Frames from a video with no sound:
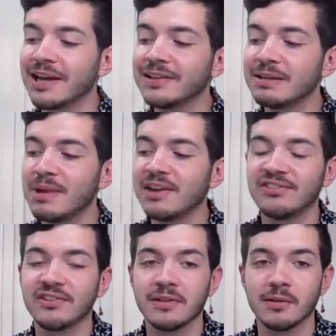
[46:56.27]
likely
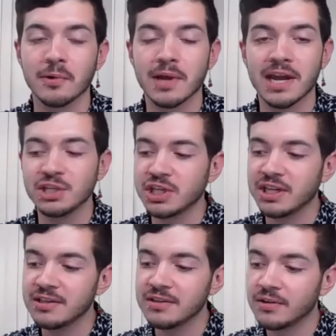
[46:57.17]
based on the
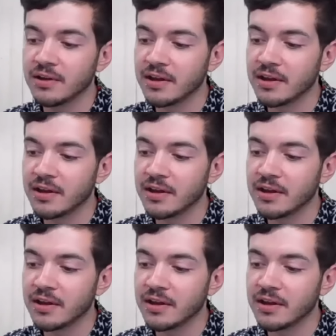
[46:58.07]
location,